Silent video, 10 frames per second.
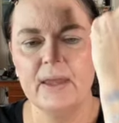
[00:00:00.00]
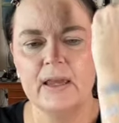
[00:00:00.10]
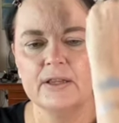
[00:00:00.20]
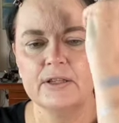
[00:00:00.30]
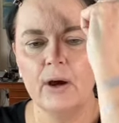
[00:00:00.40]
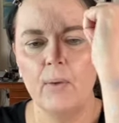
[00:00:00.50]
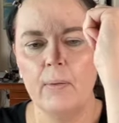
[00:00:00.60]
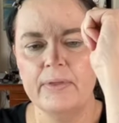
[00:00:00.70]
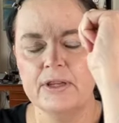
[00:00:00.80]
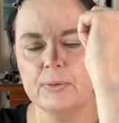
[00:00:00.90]
so I went
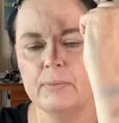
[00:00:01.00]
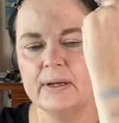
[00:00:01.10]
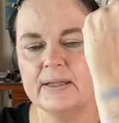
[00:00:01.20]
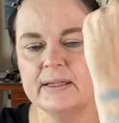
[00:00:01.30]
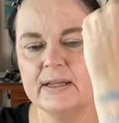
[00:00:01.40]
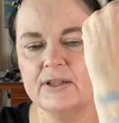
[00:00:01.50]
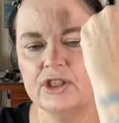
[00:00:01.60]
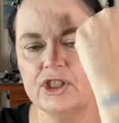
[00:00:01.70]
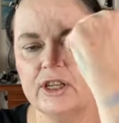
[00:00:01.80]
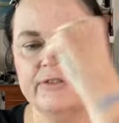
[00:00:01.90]
with this one because it does
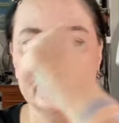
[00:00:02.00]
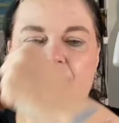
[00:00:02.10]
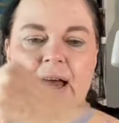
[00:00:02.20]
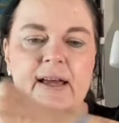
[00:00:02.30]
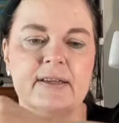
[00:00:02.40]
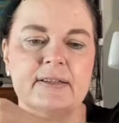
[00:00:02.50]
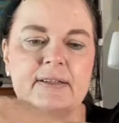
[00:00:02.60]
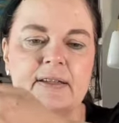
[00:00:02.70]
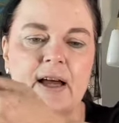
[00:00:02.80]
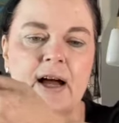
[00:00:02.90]
shift. It
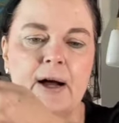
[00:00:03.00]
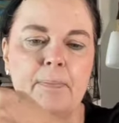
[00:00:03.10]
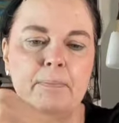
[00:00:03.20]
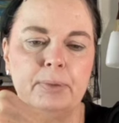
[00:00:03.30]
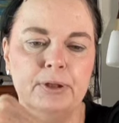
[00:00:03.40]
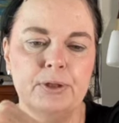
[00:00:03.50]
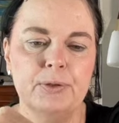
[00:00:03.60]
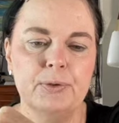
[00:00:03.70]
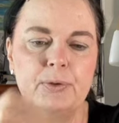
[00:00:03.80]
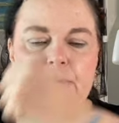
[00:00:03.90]
has
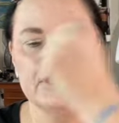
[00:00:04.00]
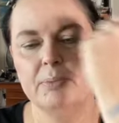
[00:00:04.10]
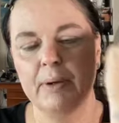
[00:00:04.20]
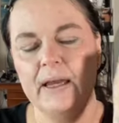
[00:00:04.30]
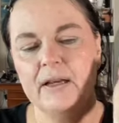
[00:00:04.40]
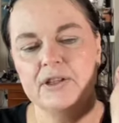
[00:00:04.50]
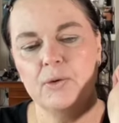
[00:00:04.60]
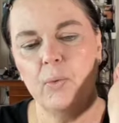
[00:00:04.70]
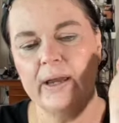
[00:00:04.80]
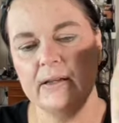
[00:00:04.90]
blue to pink to
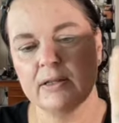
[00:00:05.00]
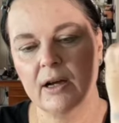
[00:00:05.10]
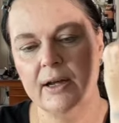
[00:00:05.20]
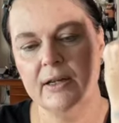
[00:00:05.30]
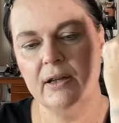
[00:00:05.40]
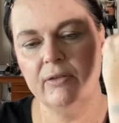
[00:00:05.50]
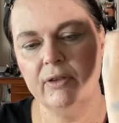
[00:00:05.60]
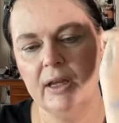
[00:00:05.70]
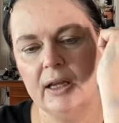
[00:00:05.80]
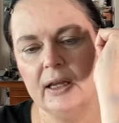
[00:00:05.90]
white kind of.
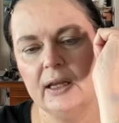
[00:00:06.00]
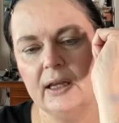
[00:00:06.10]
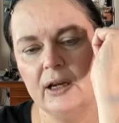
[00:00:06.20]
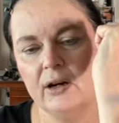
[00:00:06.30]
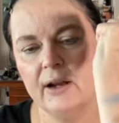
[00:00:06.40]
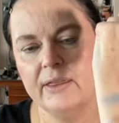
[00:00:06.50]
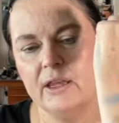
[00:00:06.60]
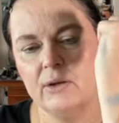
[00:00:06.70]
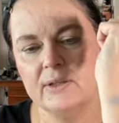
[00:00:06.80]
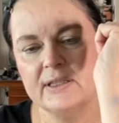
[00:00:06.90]
Here, I
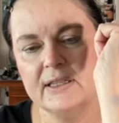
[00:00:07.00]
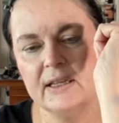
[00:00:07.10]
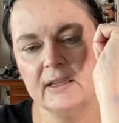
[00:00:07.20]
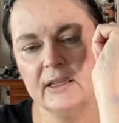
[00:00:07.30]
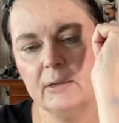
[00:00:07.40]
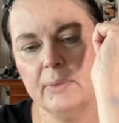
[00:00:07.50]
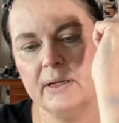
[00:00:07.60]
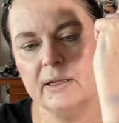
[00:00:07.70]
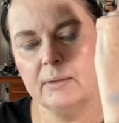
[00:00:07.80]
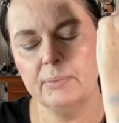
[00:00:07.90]
think you can see a little bit
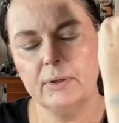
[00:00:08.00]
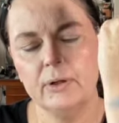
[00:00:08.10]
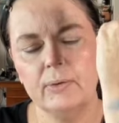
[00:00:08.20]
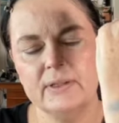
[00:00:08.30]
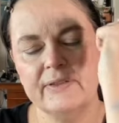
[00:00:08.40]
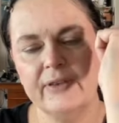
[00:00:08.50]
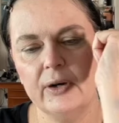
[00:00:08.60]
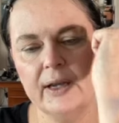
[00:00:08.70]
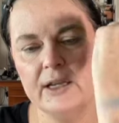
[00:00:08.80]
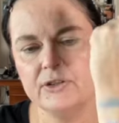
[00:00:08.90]
of the blue. It's a
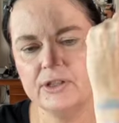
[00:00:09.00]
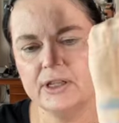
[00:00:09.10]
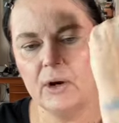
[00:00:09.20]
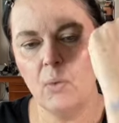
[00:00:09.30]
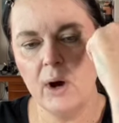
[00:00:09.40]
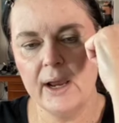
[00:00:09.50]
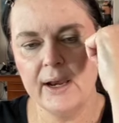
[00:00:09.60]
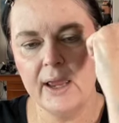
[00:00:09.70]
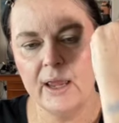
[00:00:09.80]
very interesting one.